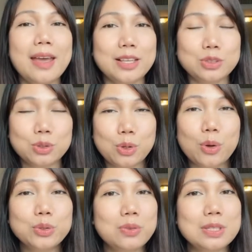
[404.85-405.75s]
is to
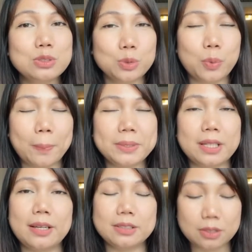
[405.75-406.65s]
go to these 2 websites.